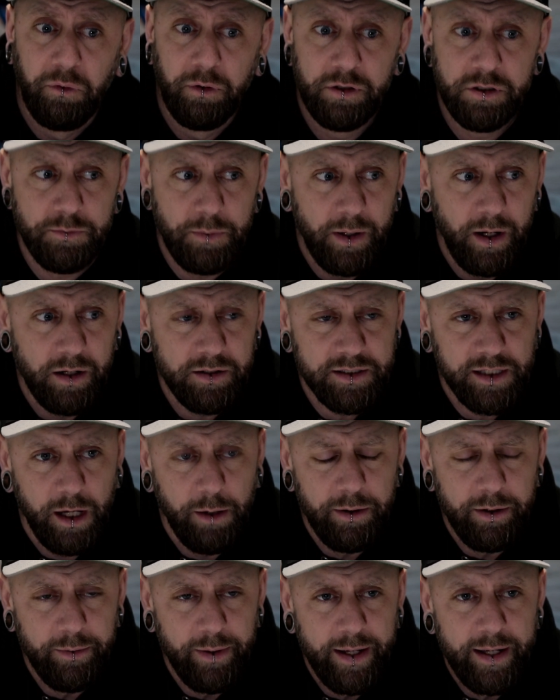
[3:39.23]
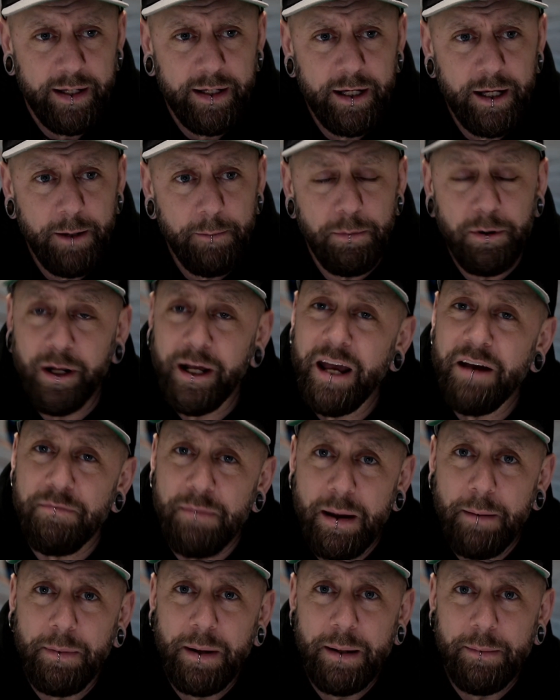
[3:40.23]
it's been hard to go anywhere. But I have
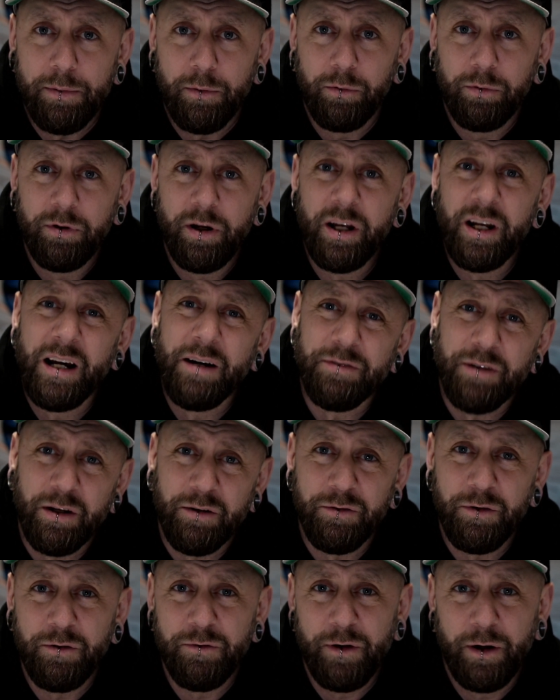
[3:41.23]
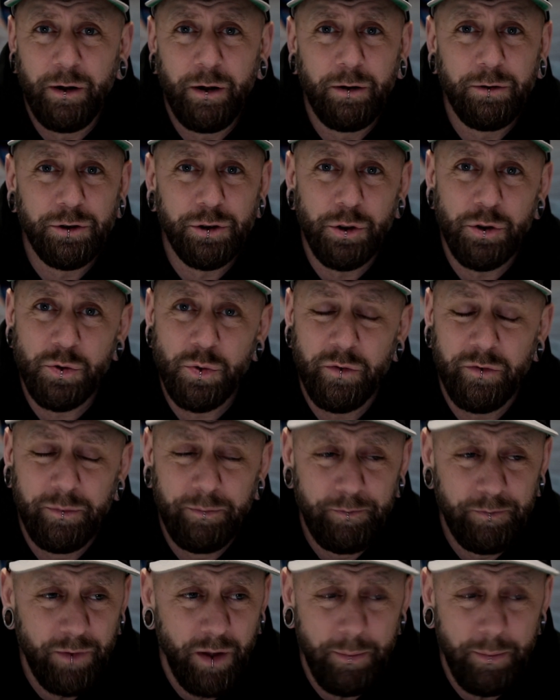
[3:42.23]
met people and I have done a few photo shoots with them.